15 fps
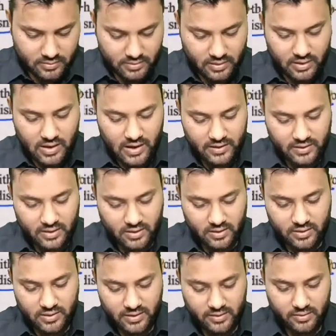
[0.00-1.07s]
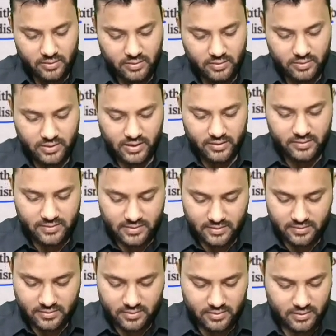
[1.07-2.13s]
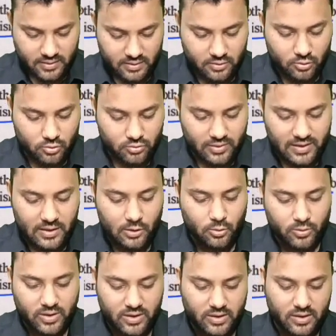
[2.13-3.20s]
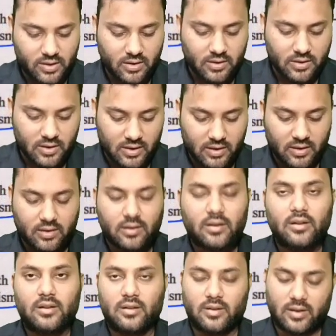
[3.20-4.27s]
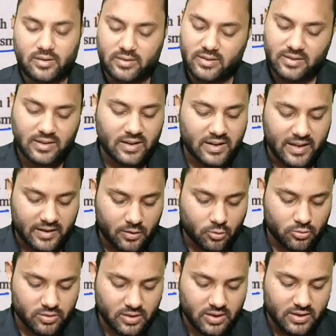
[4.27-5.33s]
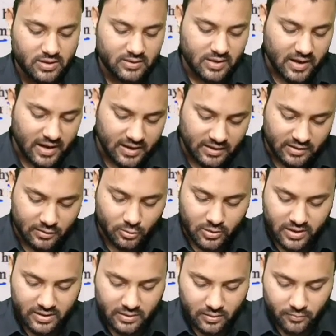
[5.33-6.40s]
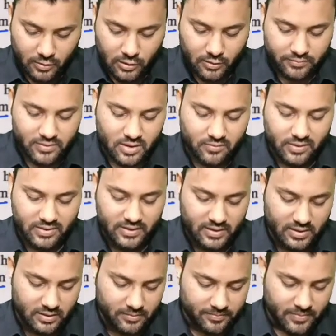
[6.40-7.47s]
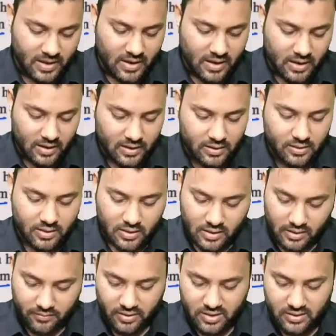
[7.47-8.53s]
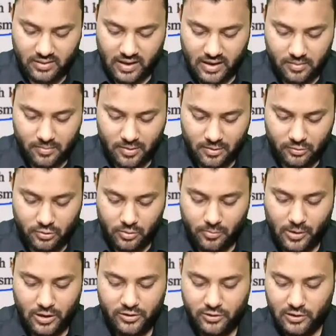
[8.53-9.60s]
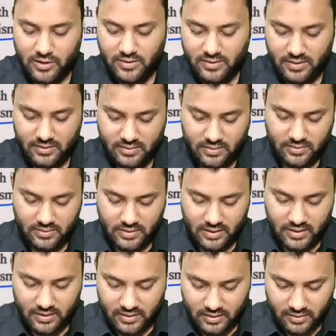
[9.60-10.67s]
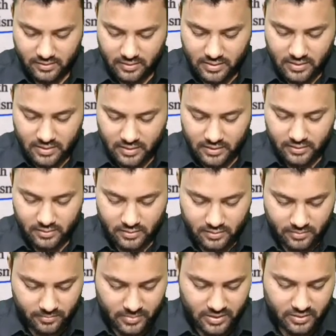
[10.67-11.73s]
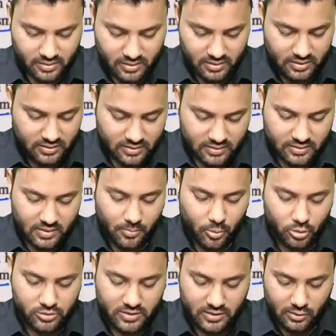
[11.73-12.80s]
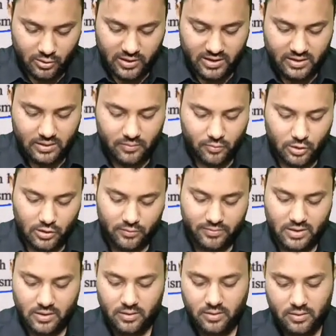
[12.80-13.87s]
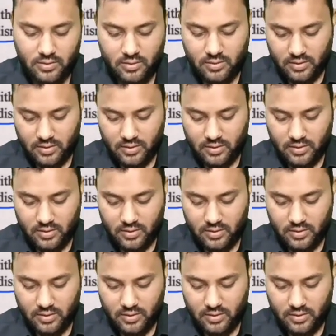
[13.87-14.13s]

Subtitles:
The Gardner duct cyst is usually located in, this is a direct question, it is the anterolateral wall of the vagina, and if it is about the Bartholin cyst, then it is in the posterior lateral wall of the